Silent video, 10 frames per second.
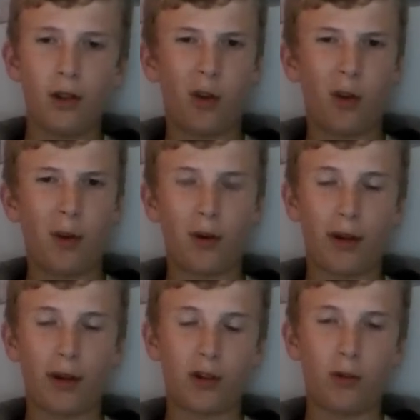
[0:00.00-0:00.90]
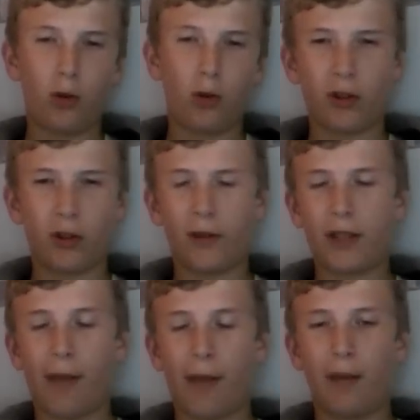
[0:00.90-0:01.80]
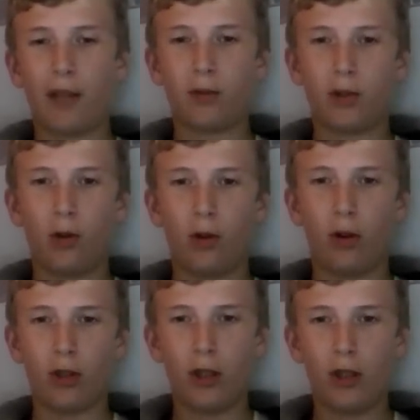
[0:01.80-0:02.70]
so people don't get too bored, because I think 10 minutes was too long.